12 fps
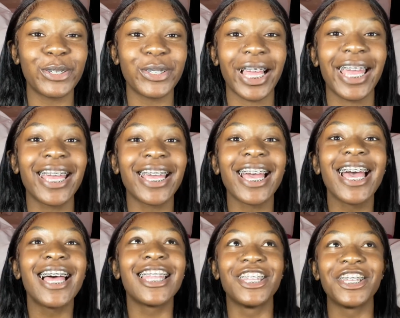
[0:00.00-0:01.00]
Like
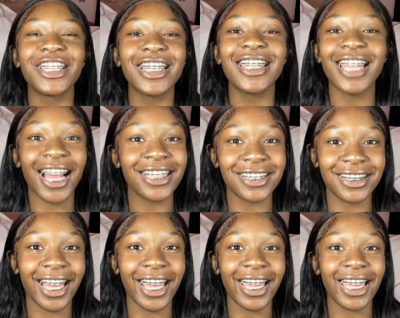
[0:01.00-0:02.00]
literally last
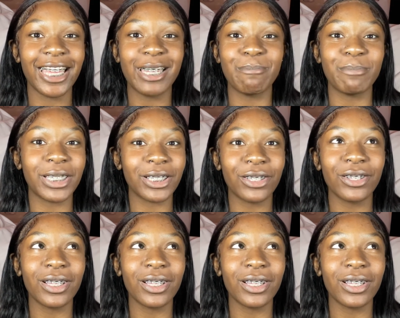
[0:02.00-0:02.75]
night in the middle